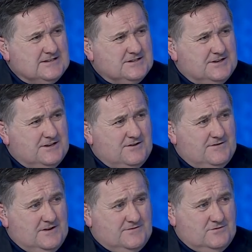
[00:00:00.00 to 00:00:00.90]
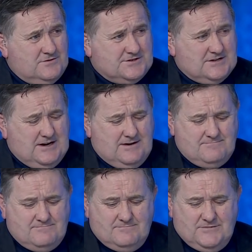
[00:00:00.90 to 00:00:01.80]
yesterday, Ruffy. Of course,
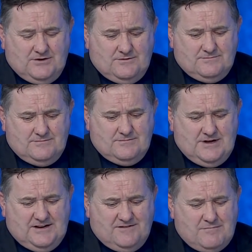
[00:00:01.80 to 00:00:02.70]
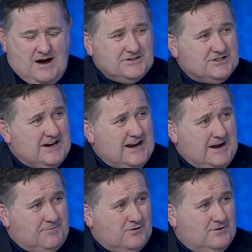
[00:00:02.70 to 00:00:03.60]
you know, the end of March and
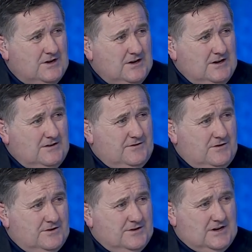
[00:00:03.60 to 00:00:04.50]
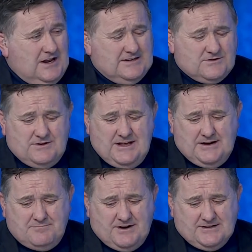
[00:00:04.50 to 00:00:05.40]
April for the Glasgow and
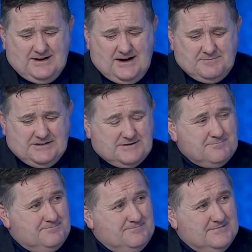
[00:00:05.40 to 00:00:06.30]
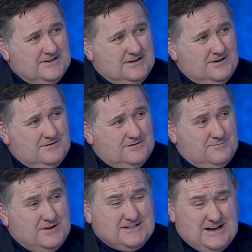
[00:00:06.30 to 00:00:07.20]
the Edinburgh derbies. You know,
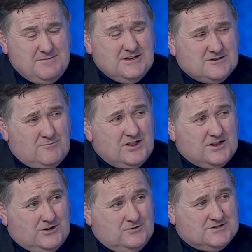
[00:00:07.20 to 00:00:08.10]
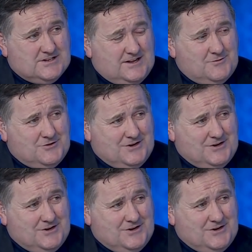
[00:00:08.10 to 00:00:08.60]
by the time this month closes, I